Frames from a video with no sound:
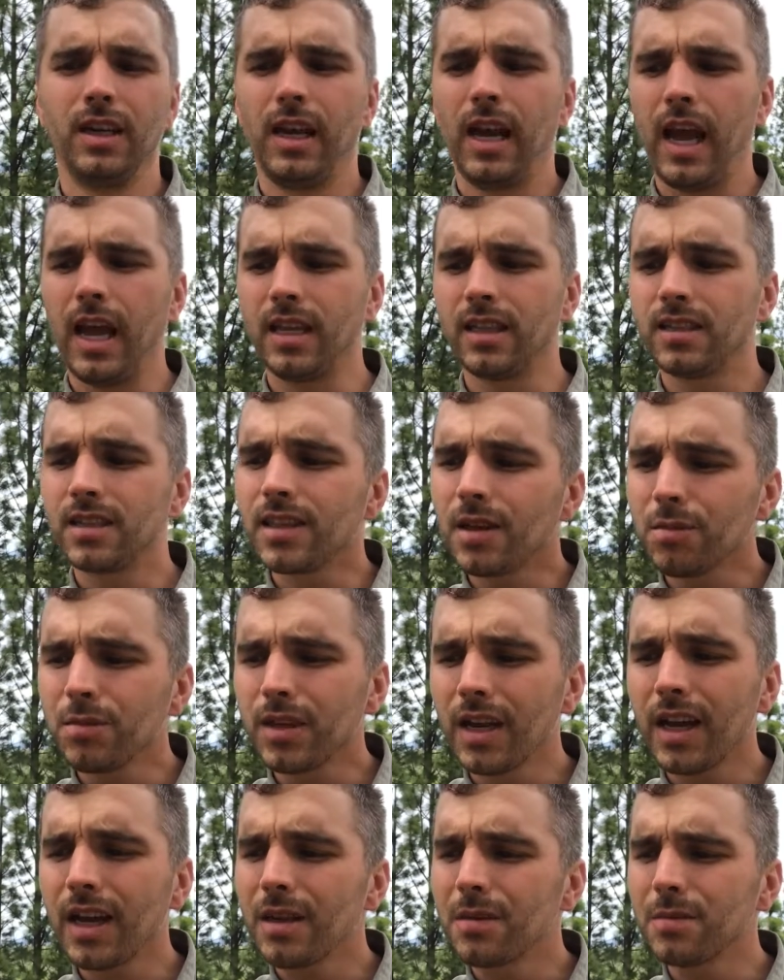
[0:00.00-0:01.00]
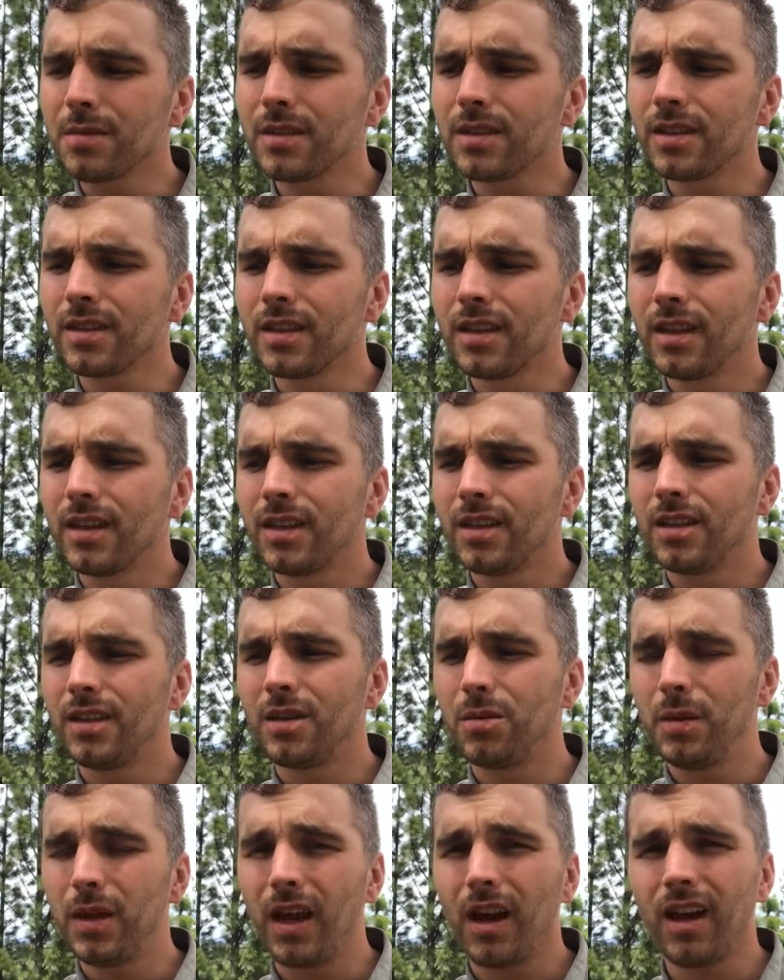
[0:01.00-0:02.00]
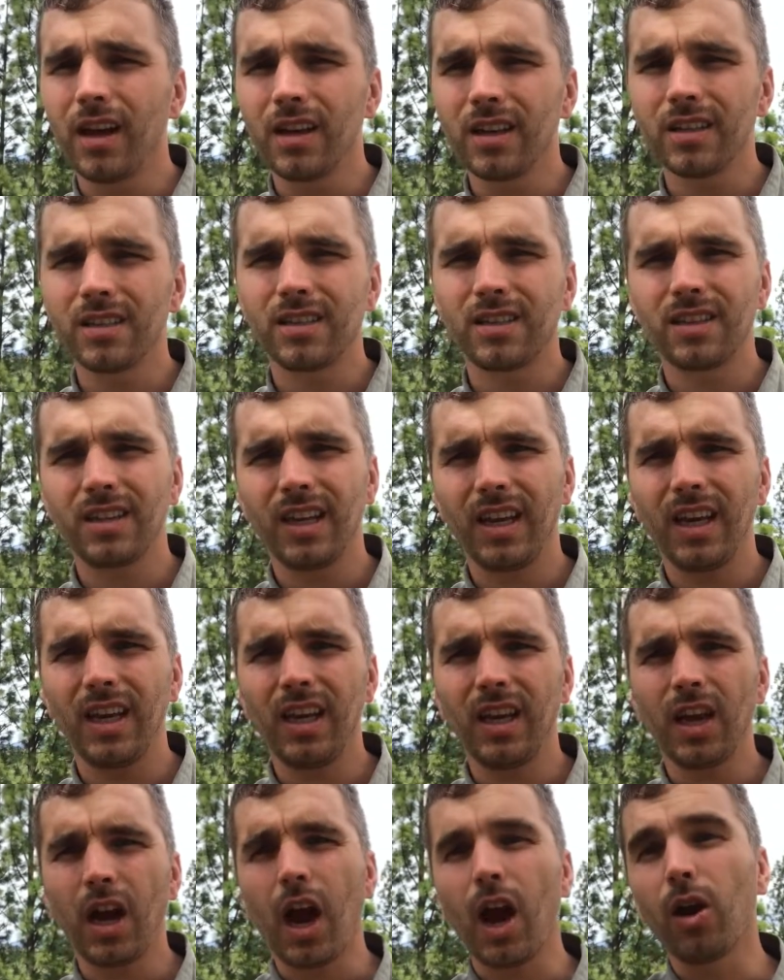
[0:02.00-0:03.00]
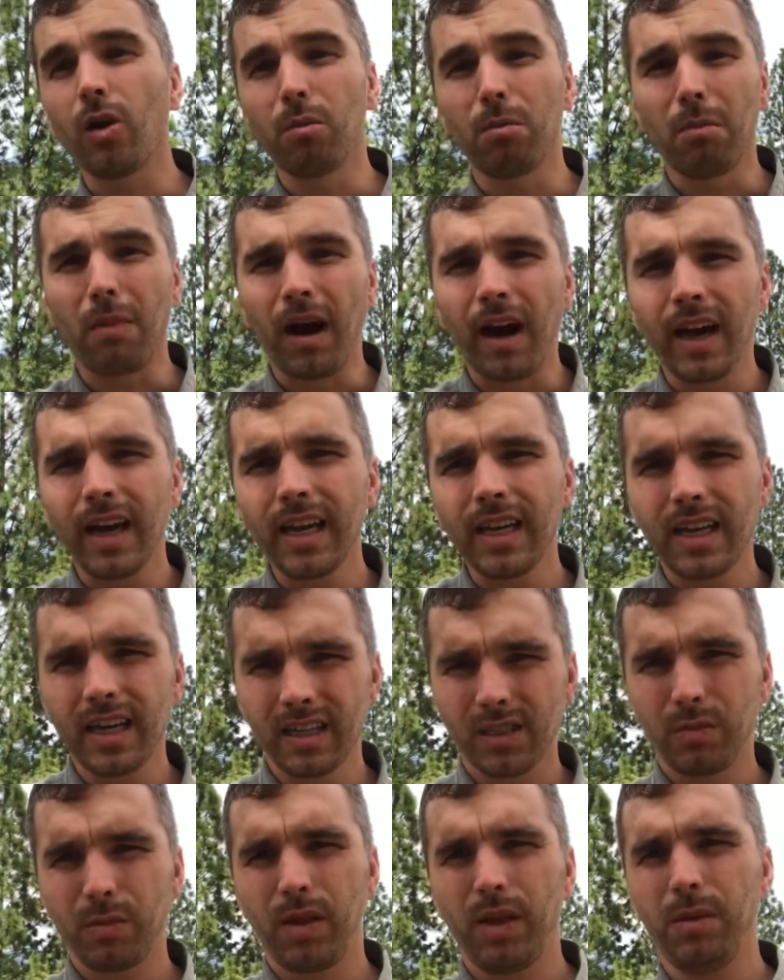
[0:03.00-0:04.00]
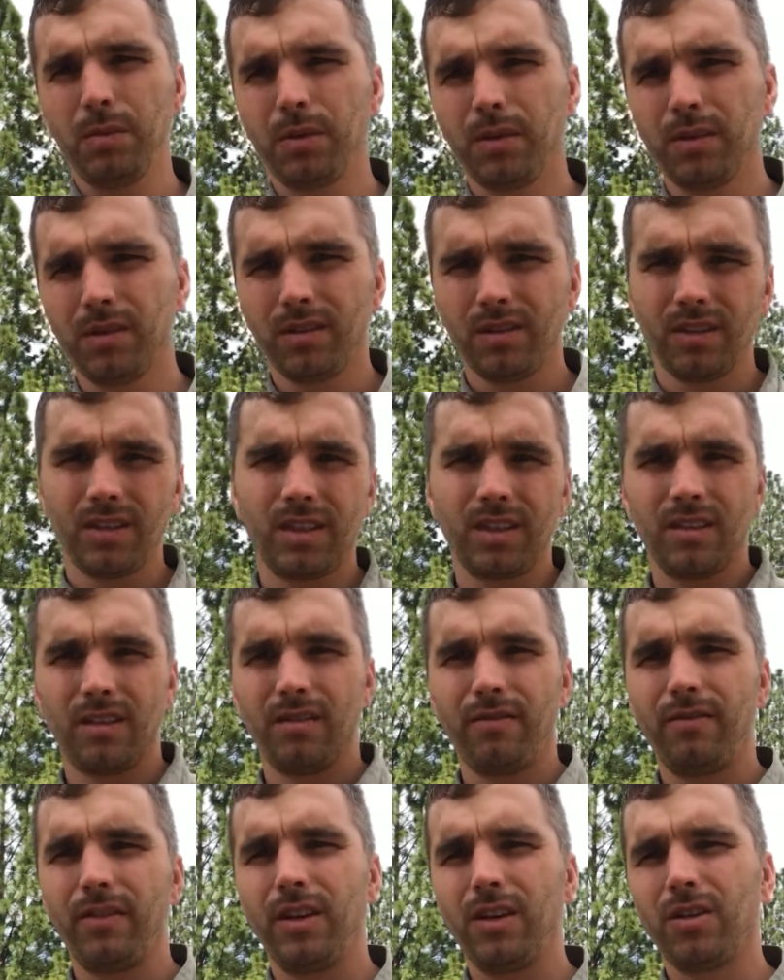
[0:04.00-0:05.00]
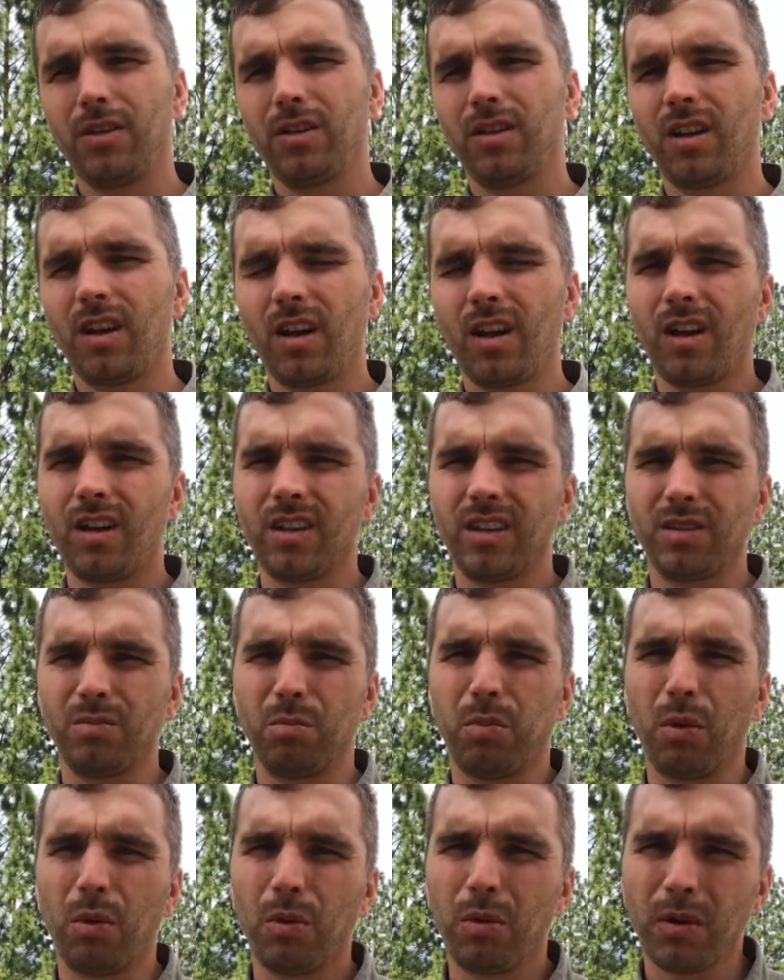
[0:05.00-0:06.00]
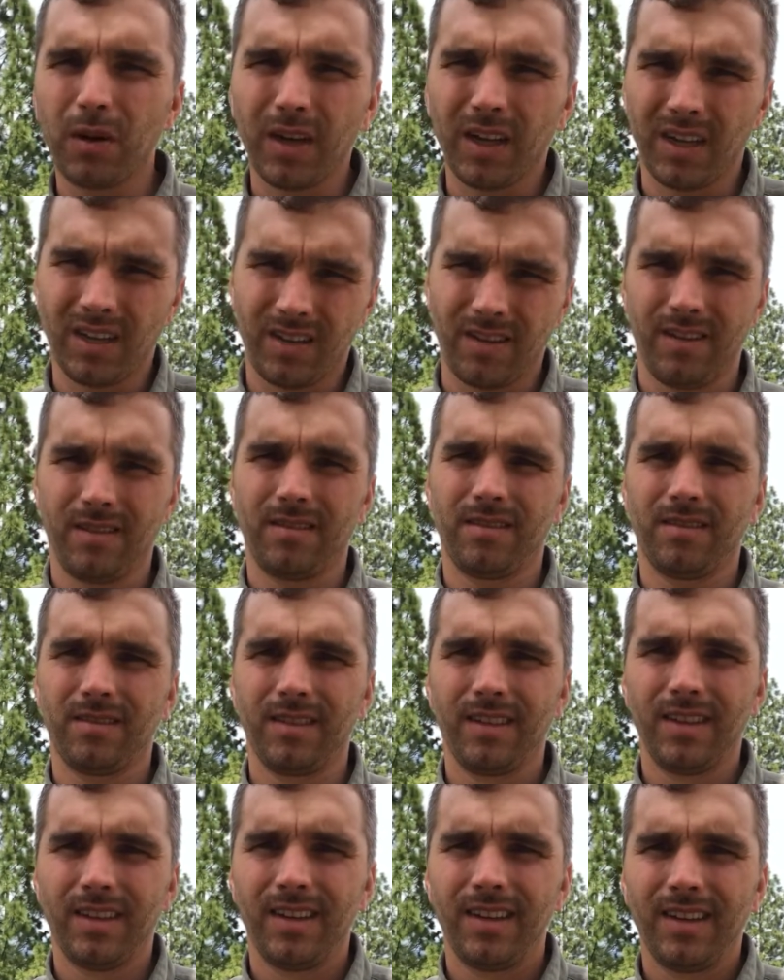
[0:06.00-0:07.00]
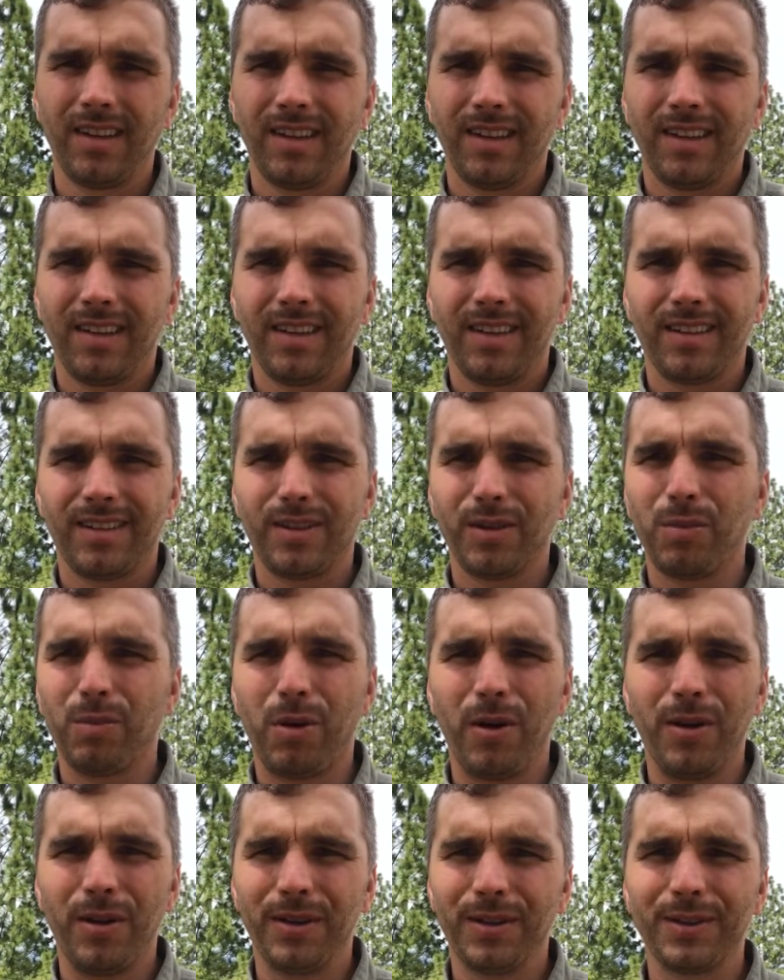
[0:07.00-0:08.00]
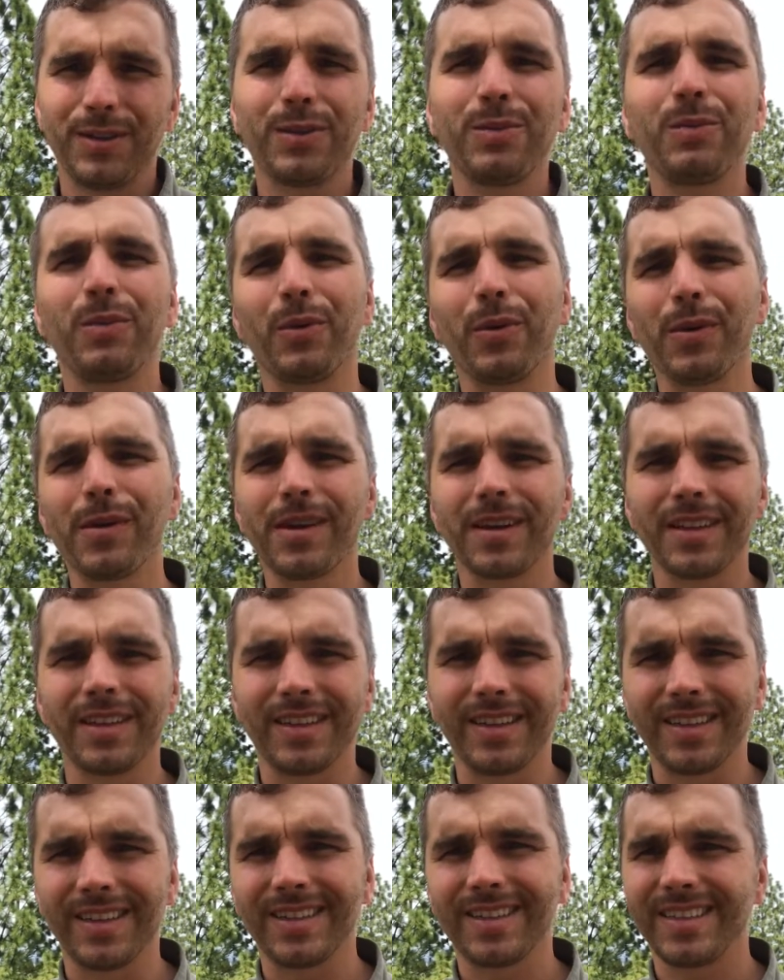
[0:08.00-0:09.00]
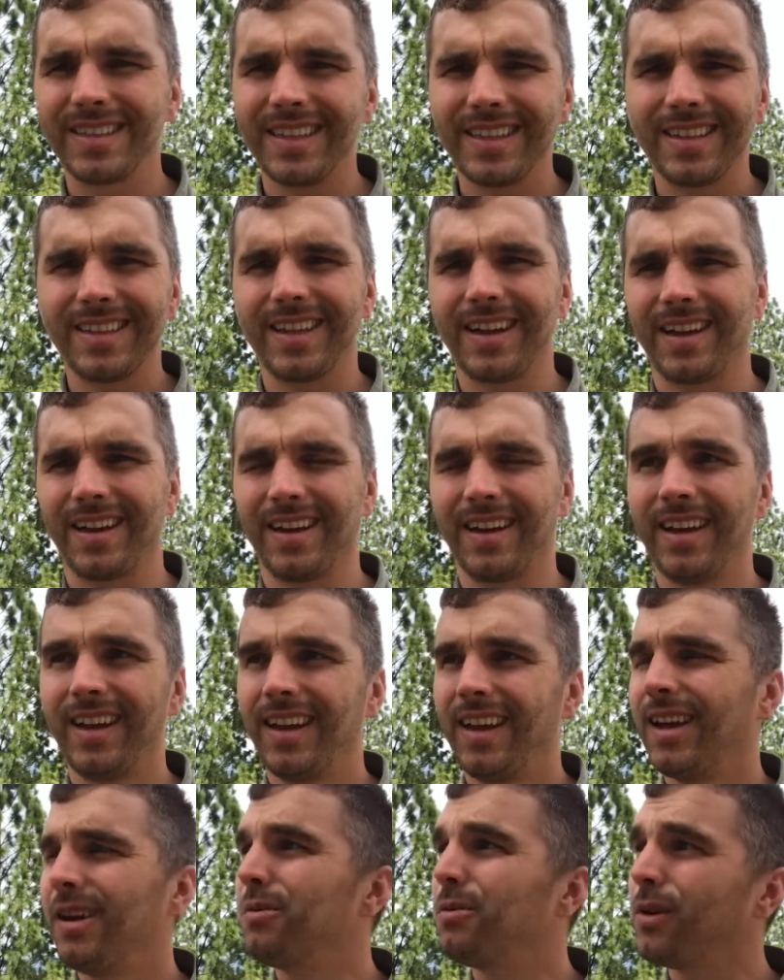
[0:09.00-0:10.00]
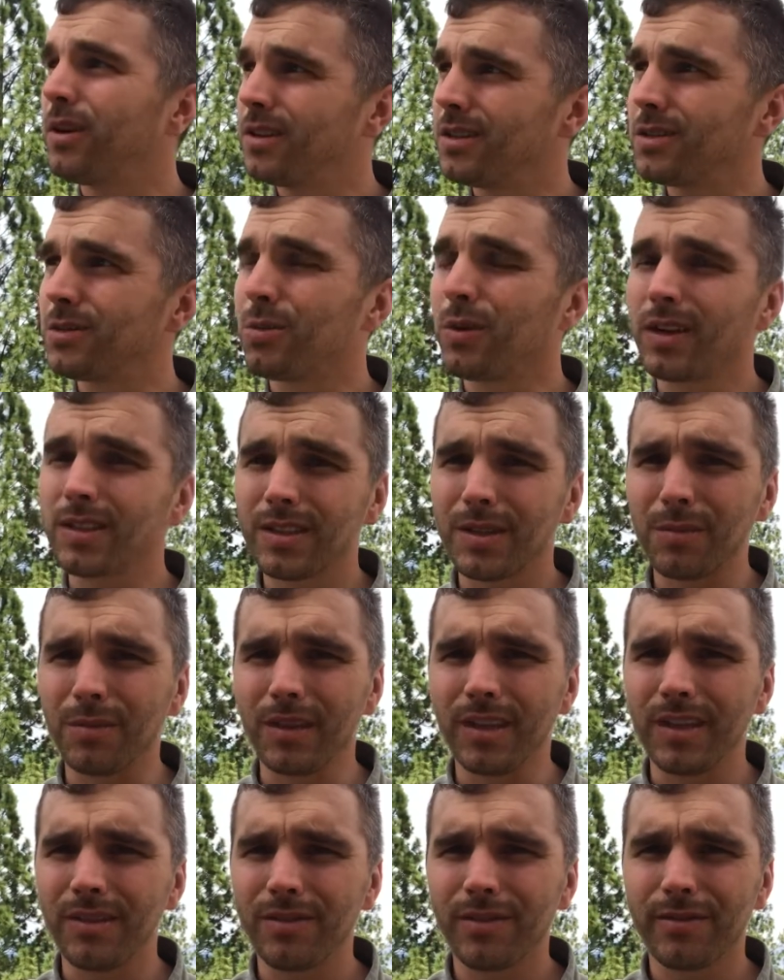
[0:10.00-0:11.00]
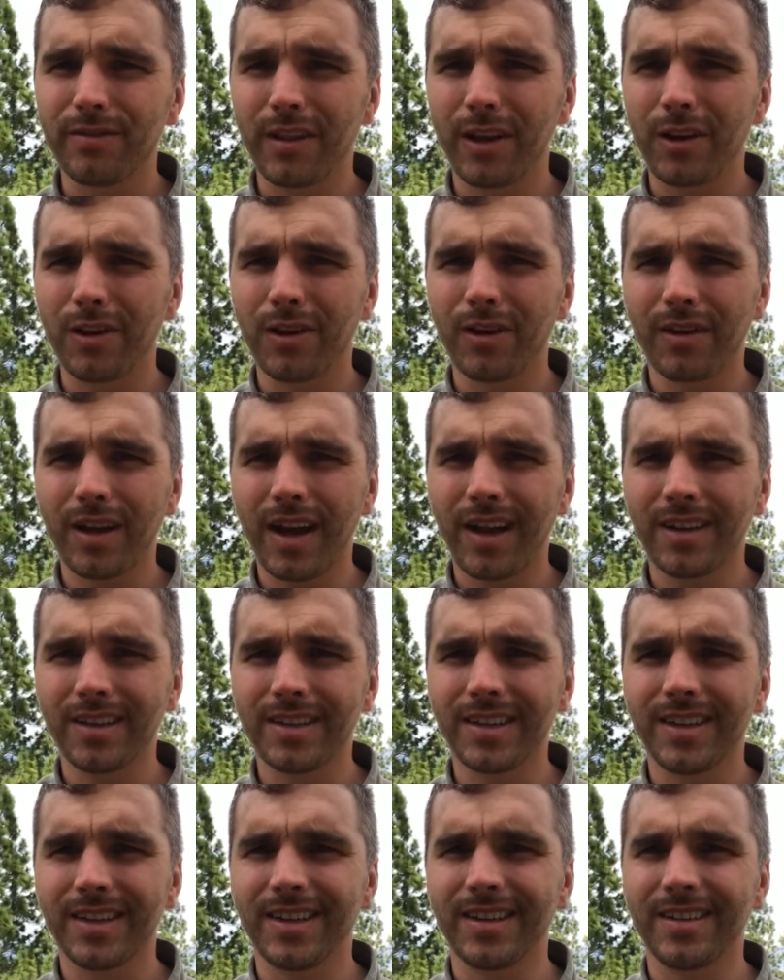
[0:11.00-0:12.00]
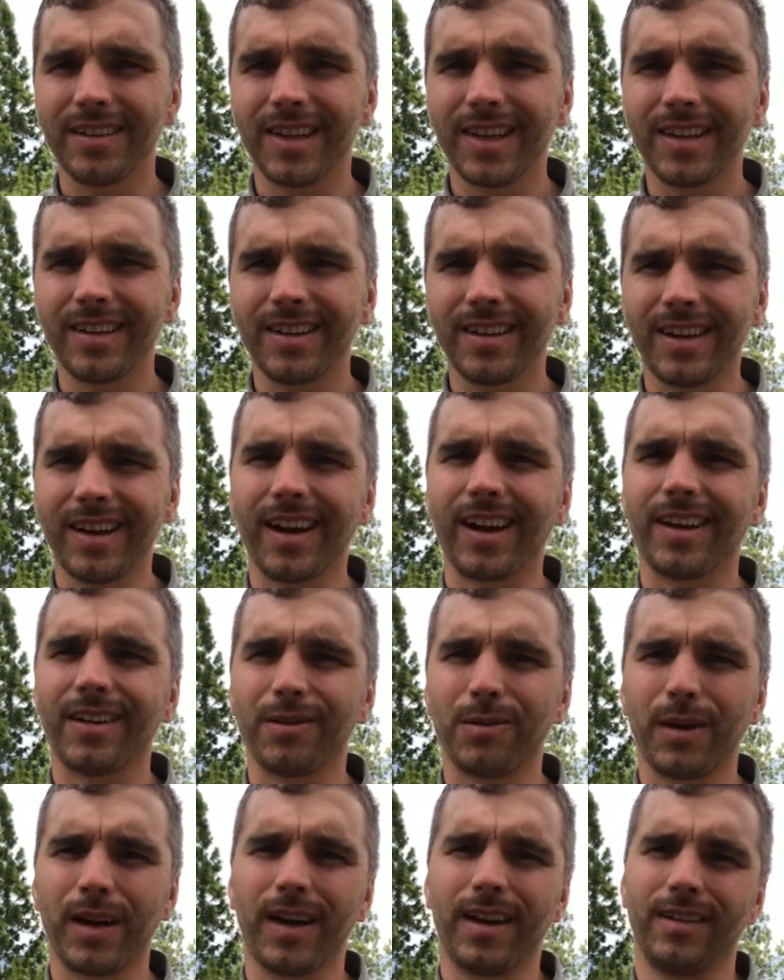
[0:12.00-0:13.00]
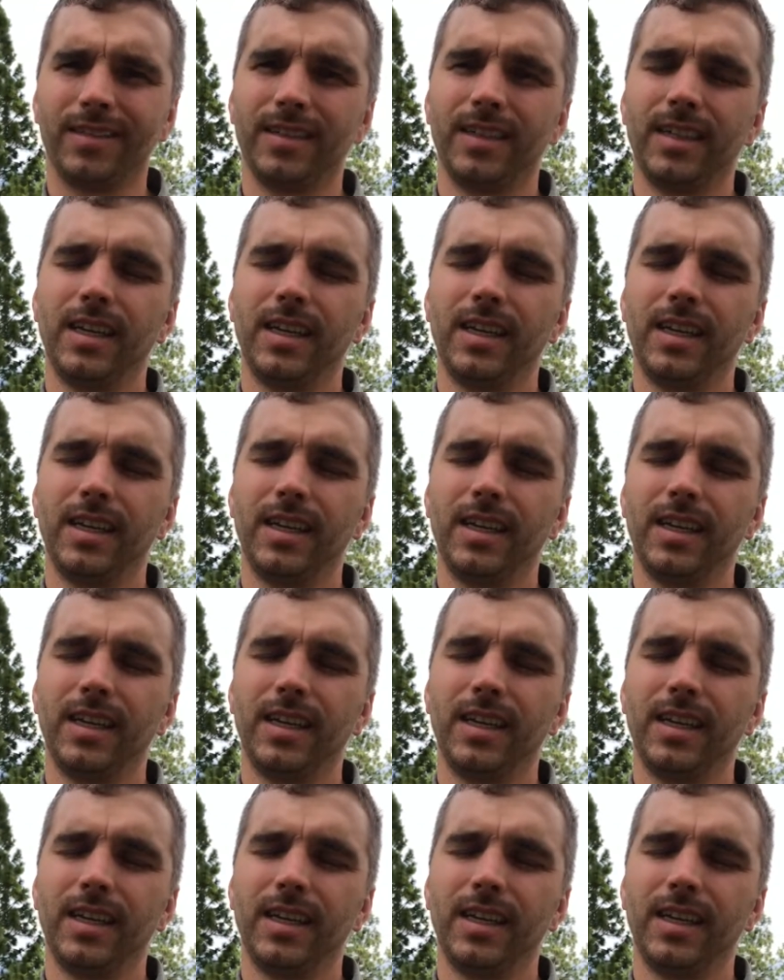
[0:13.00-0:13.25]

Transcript: And sometimes, to be honest, our mind as people feel, oh, that's boring, you know? So boring to just sit there and just watch some leaves flutter around, you know, like, wow.